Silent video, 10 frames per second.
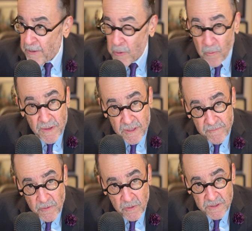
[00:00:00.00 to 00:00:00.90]
don't know whether
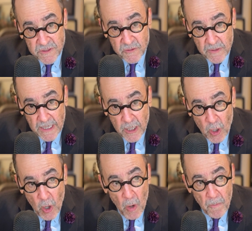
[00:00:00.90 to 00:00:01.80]
you've noticed this or not,
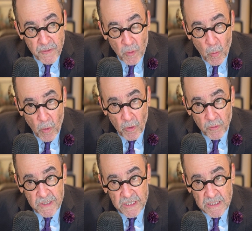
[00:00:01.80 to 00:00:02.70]
but the
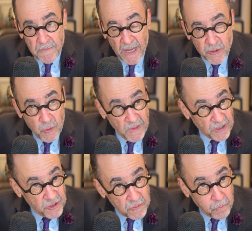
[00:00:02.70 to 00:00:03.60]
world is about to
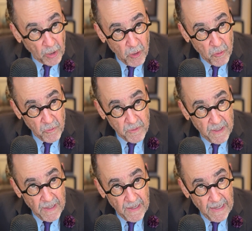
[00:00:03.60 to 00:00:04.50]
explode.
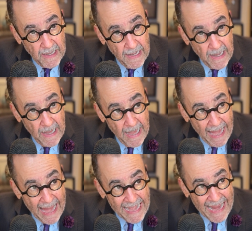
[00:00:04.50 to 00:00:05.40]

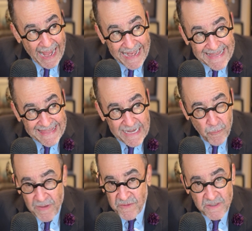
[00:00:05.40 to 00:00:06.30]
And I think
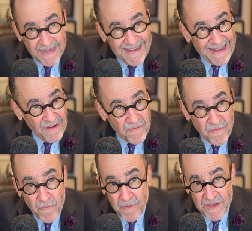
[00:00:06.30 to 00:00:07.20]
we've said
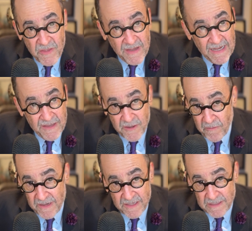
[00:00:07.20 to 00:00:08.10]
everything there
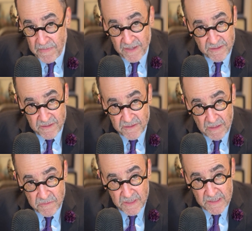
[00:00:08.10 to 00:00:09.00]
is about this
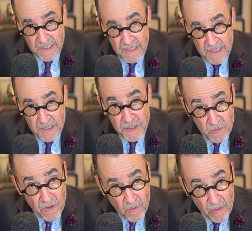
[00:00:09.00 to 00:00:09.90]
subject. Do
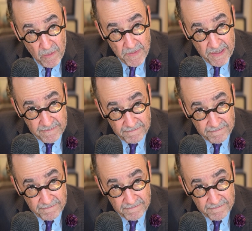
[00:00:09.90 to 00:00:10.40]
you agree with me?